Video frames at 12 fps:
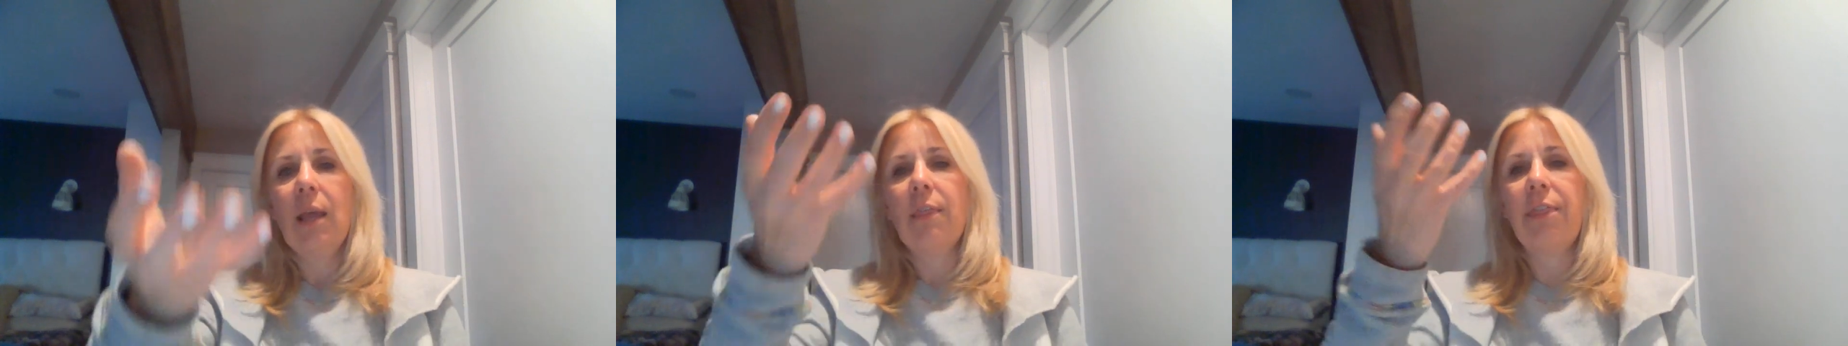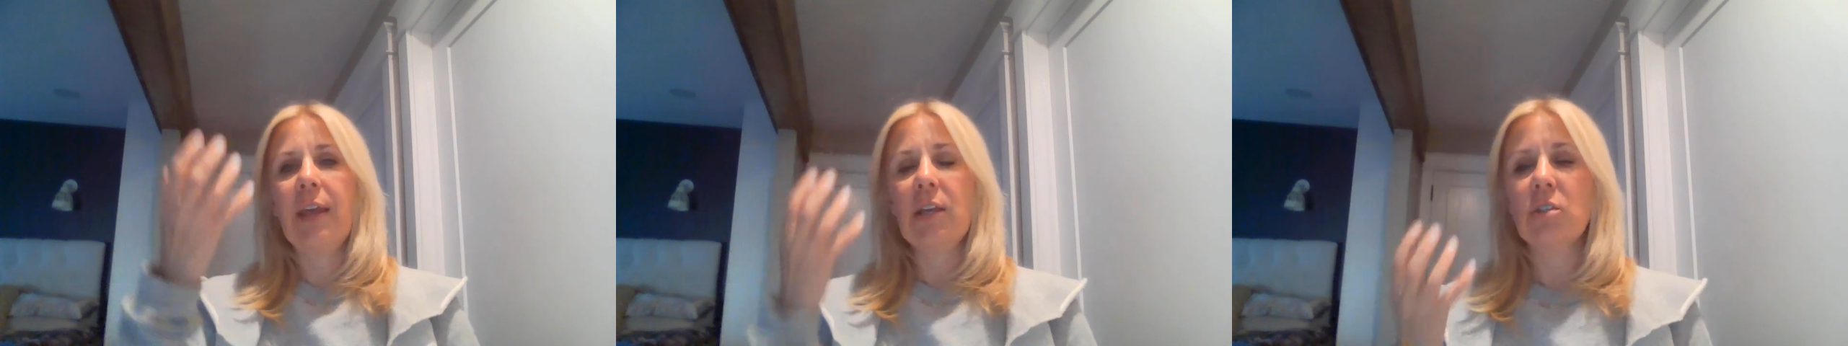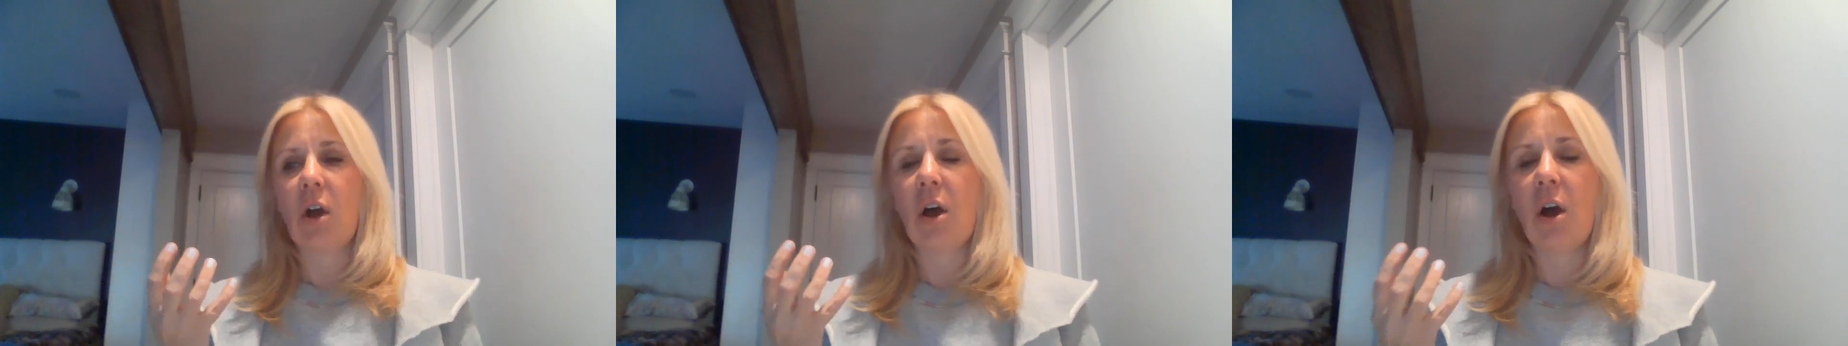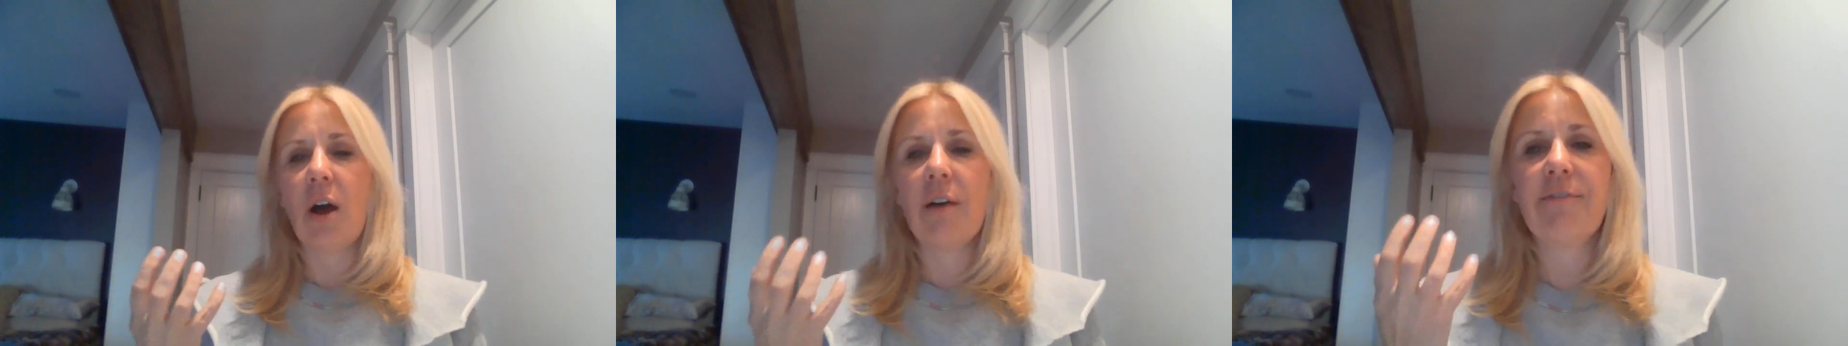things
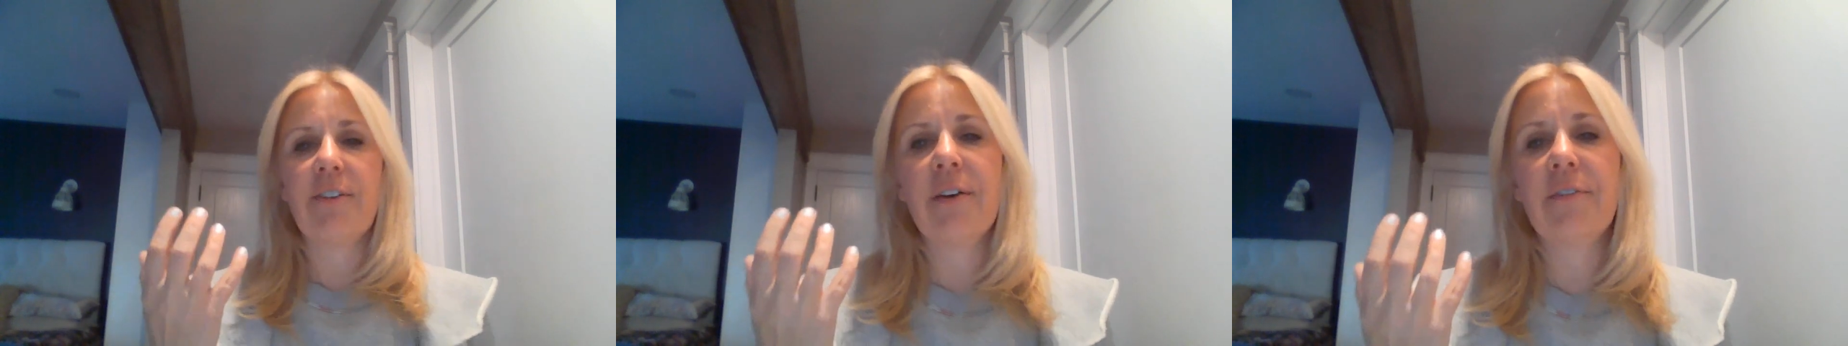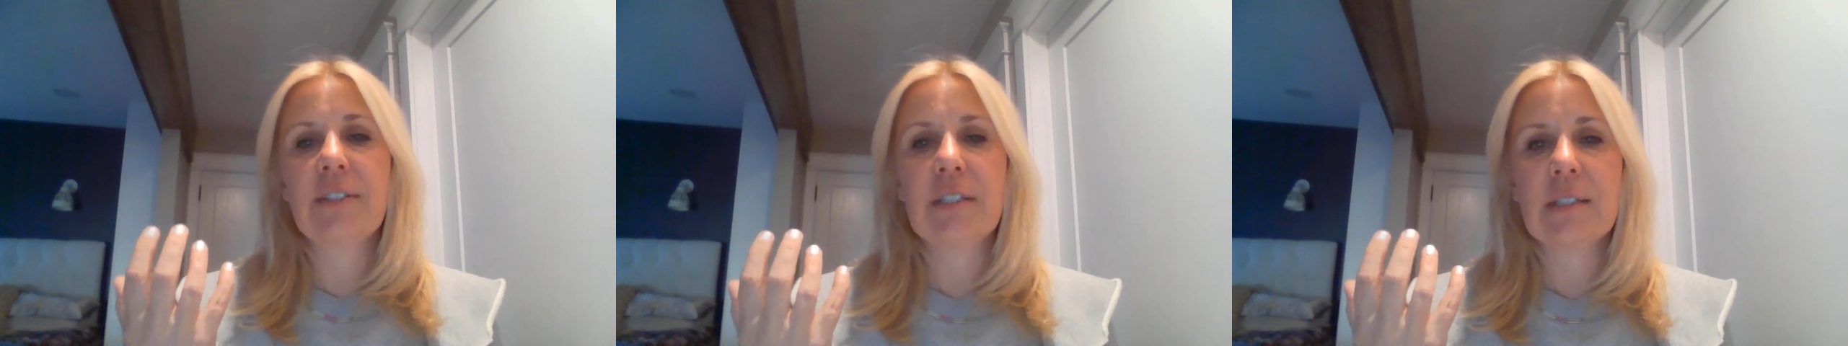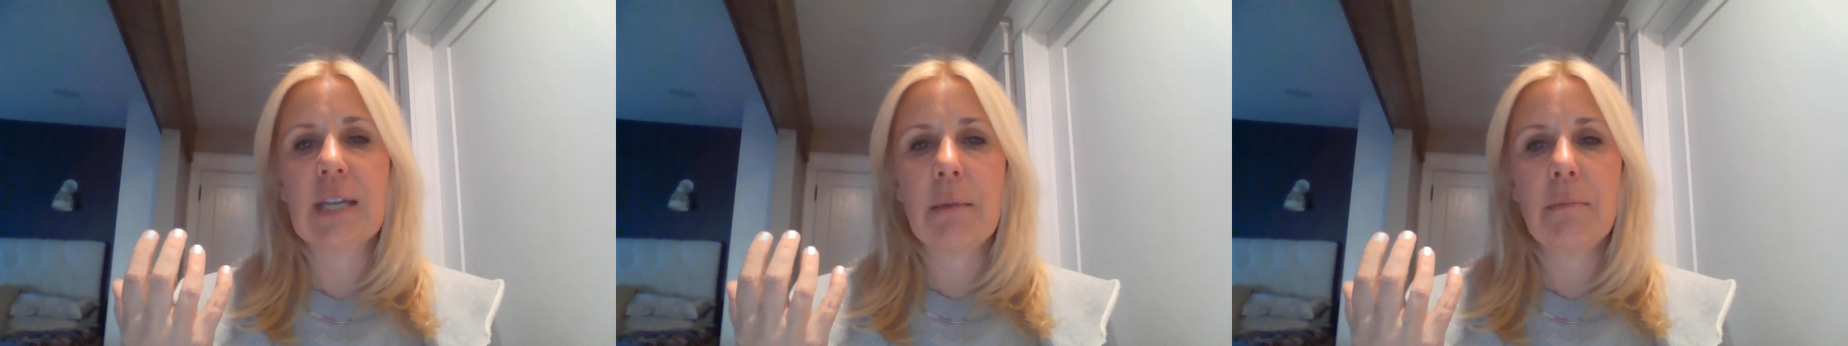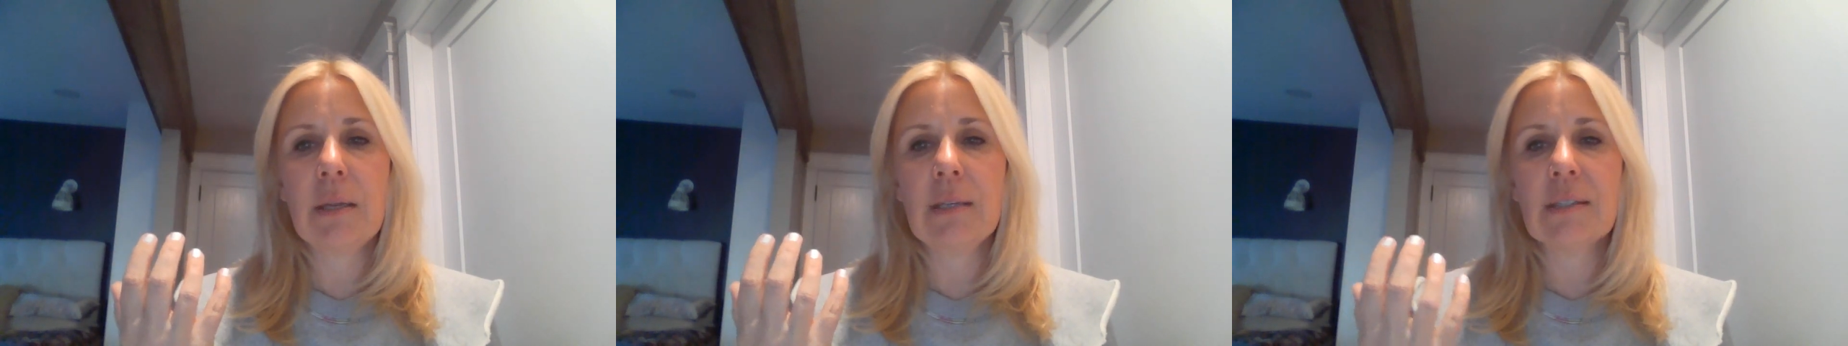off of
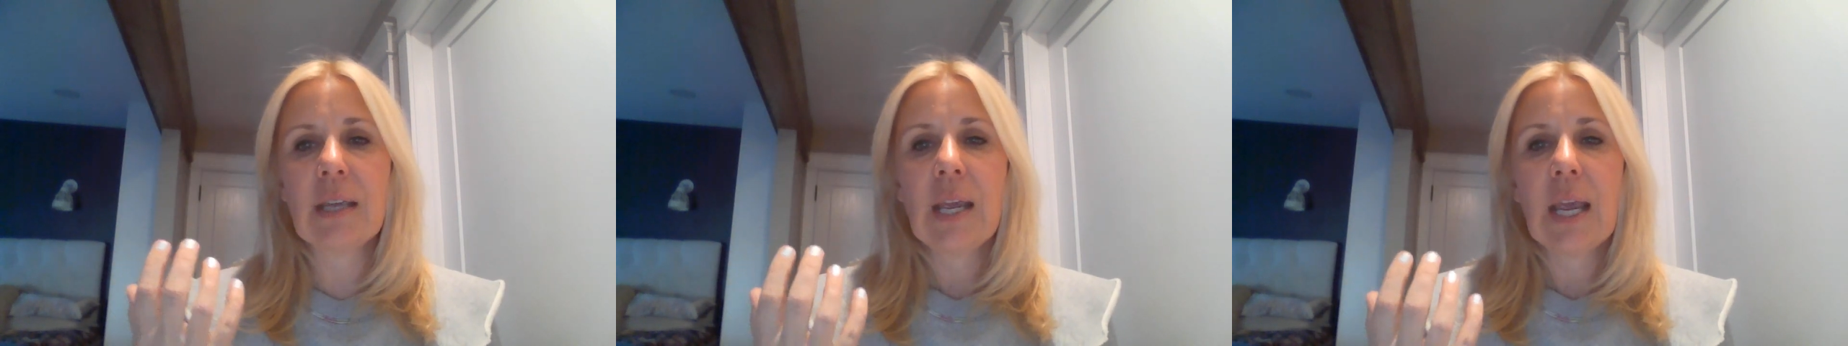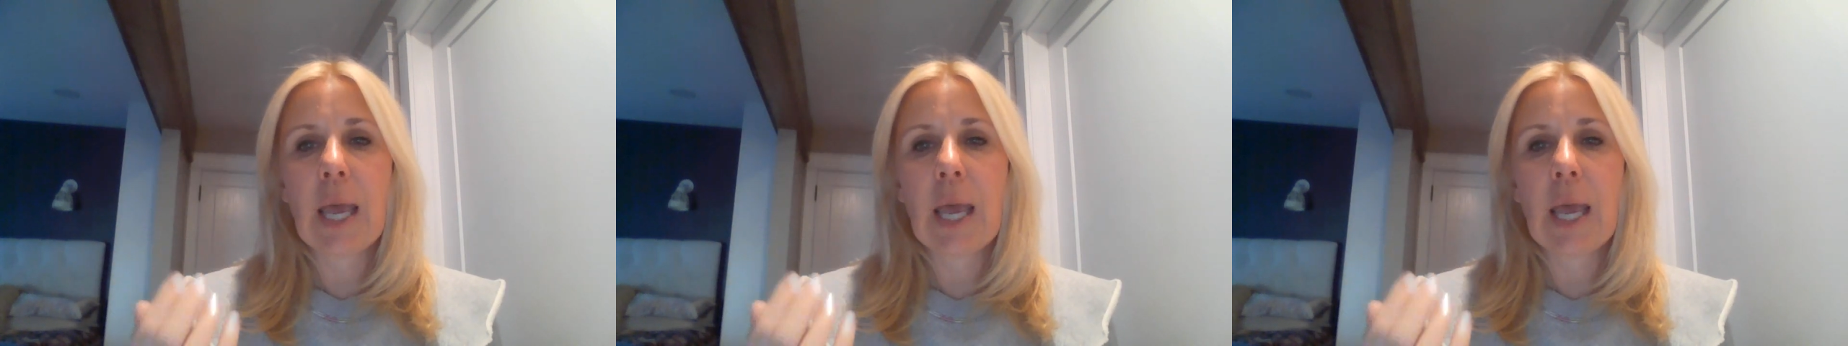statements